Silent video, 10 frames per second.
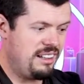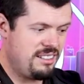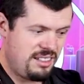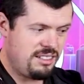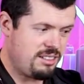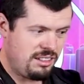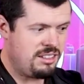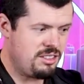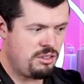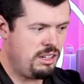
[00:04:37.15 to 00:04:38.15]
This is a
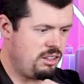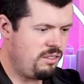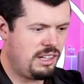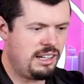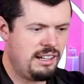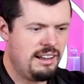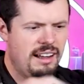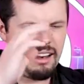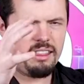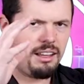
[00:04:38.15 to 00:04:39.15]
screen over here.
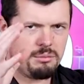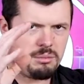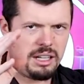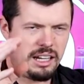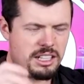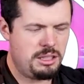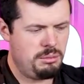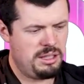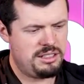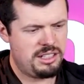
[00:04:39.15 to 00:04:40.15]
And I think it might actually
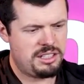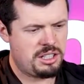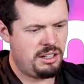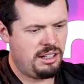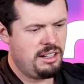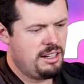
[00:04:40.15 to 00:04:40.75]
be a touch screen.